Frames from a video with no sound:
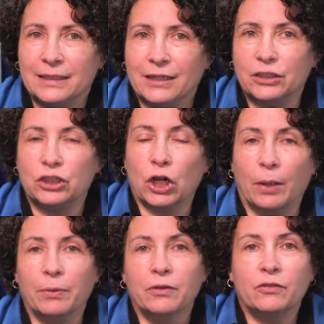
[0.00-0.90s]
It's a
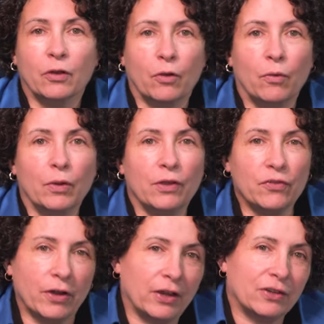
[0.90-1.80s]
job. So if
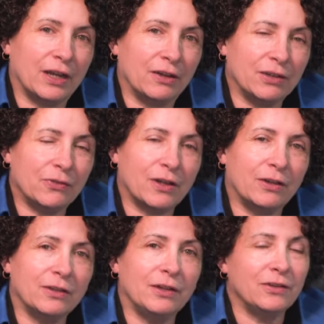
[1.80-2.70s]
you're asking how
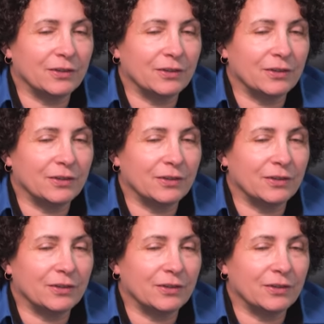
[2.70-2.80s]
difficult it is,